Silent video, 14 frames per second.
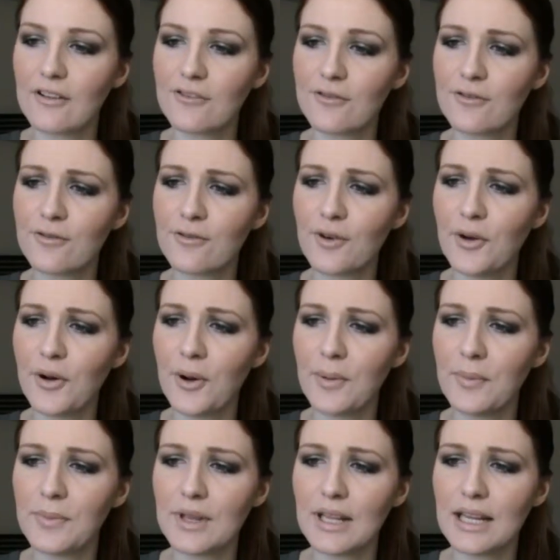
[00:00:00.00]

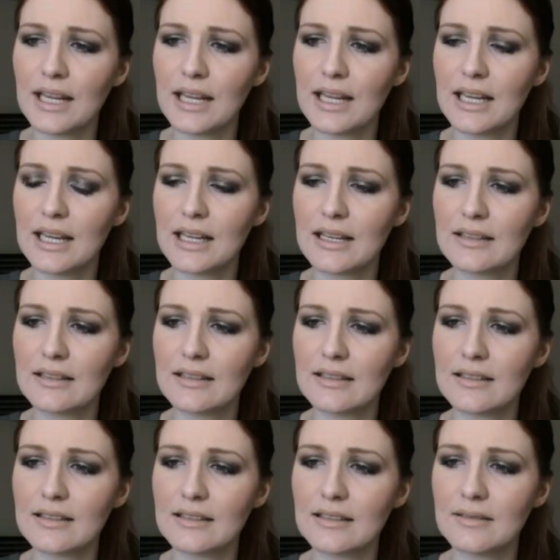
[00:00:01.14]
from the
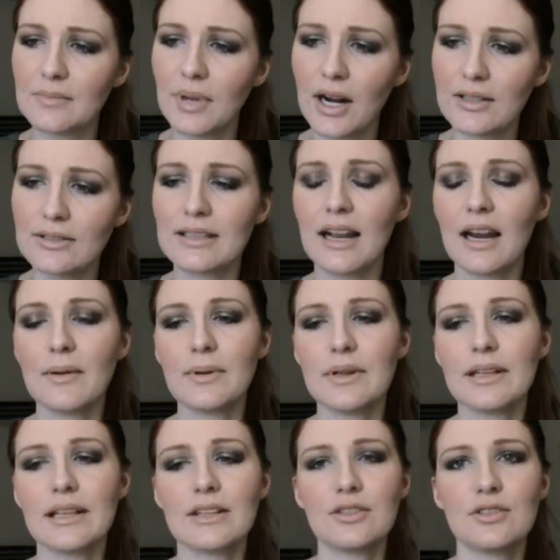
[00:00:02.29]
Pirates of the Caribbean
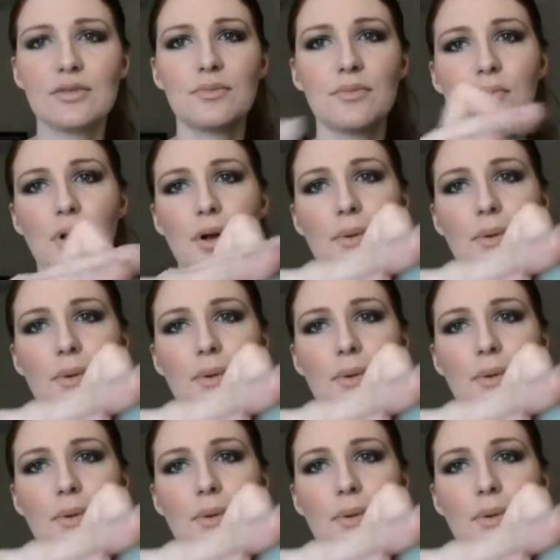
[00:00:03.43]
collection,